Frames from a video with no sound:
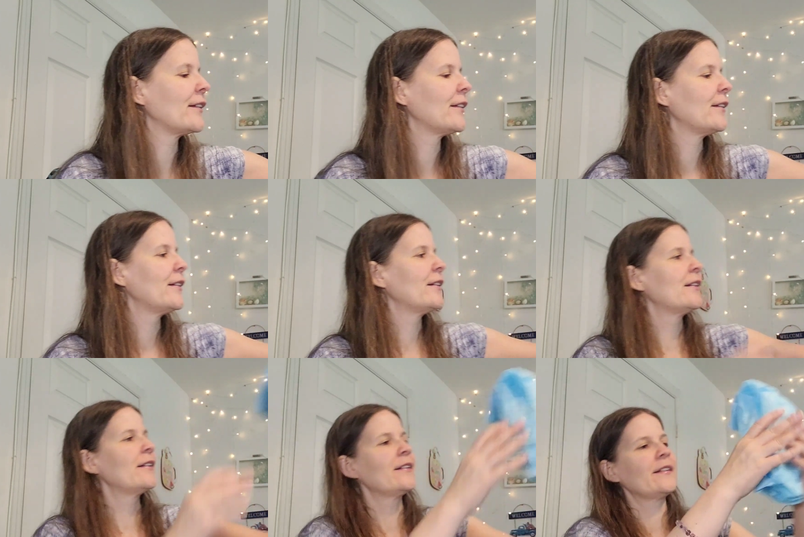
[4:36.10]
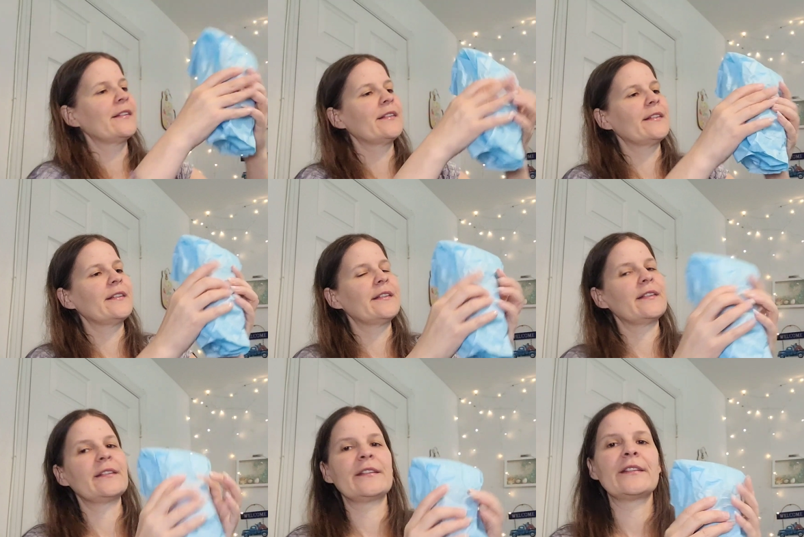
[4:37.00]

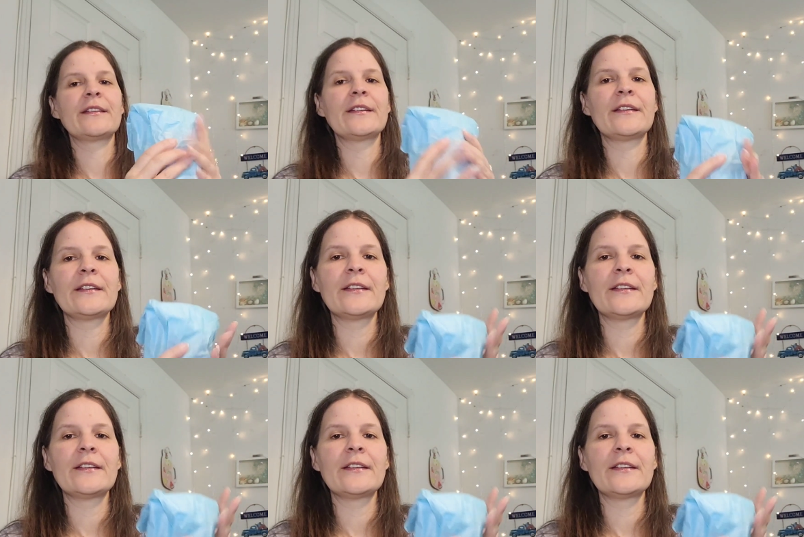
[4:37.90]
[no speech]